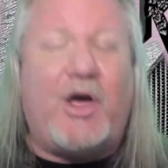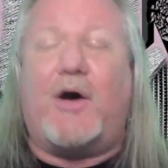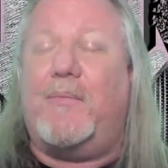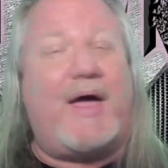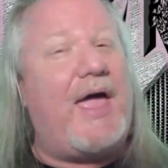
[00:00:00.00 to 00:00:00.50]

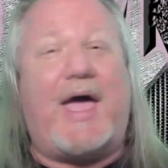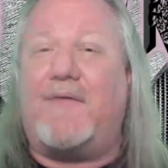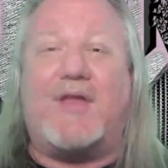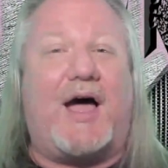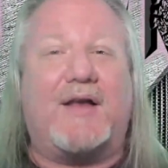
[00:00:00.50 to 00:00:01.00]
No, I
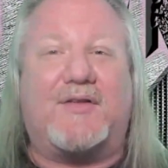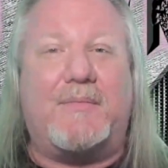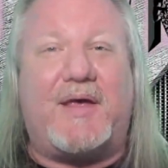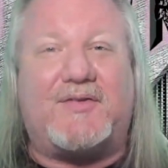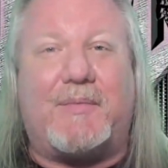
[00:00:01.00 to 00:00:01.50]
have not. To
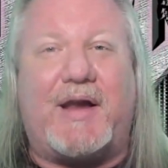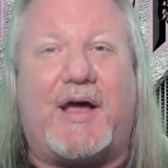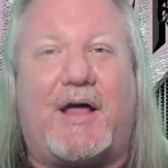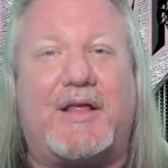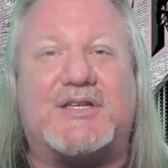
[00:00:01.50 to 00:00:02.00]
the best of my
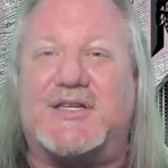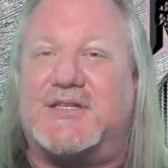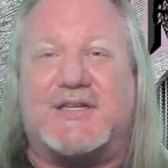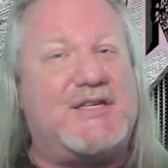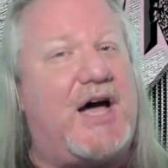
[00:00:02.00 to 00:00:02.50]
knowledge,
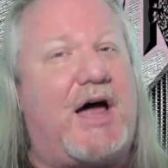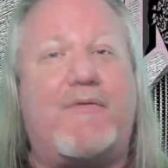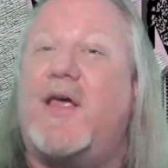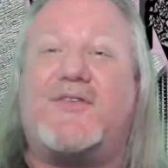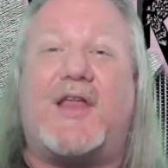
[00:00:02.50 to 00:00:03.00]
this does
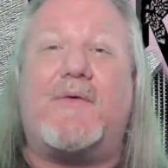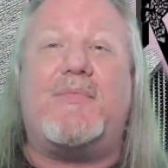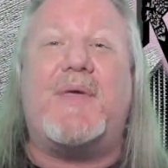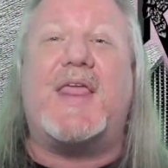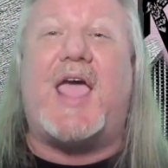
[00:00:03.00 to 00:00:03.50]
not resonate
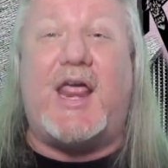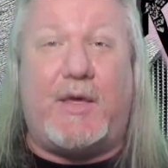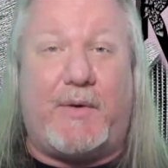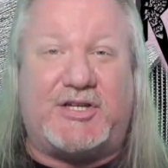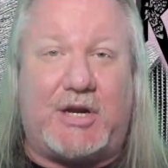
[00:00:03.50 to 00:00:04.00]
with me in
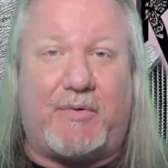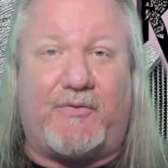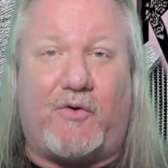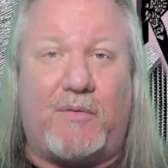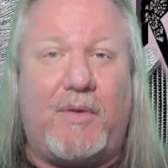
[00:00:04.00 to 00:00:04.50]
any way, shape, or
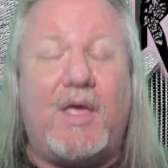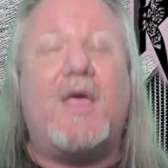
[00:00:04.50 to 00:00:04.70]
form.